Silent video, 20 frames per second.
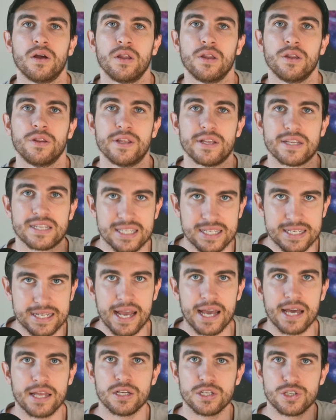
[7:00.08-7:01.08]
The
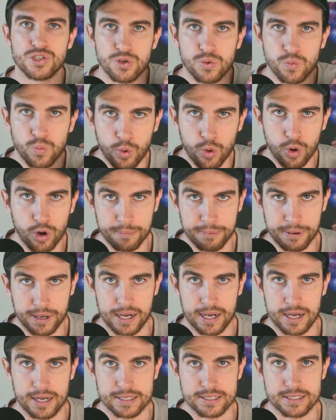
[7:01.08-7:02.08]
standard you walk
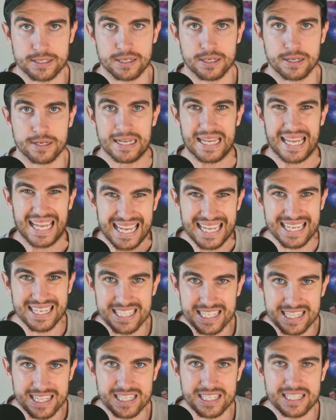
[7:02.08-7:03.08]
past
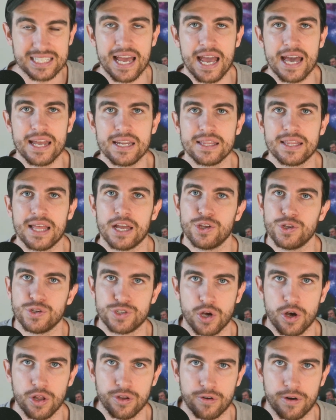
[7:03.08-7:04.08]
is the standard that you
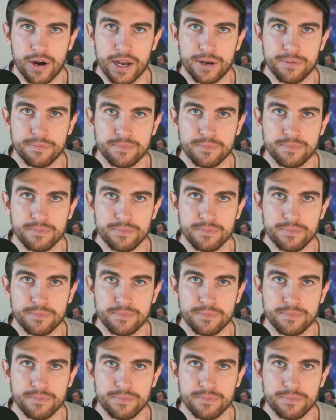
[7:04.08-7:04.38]
tolerate.